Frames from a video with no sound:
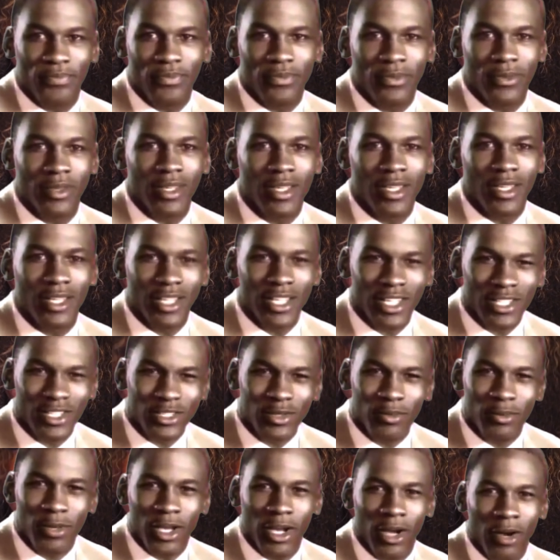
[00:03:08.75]
in total
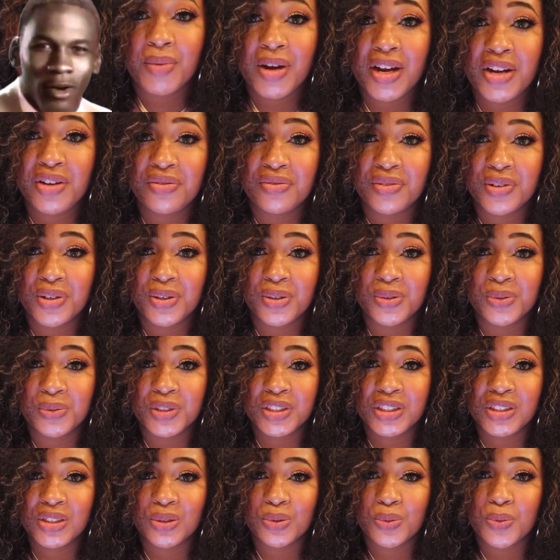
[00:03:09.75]
on my phone,
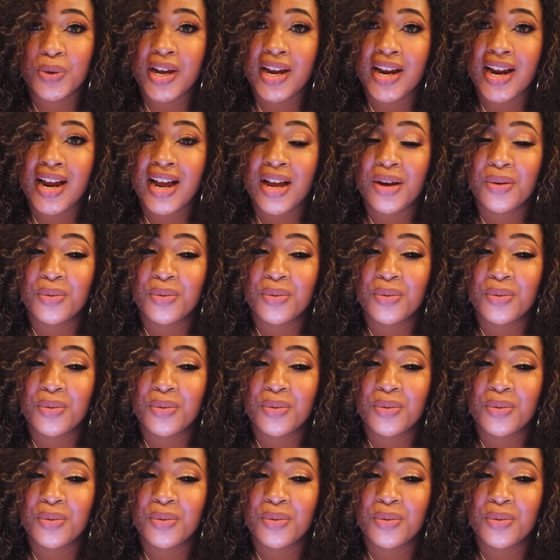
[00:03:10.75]
which is why I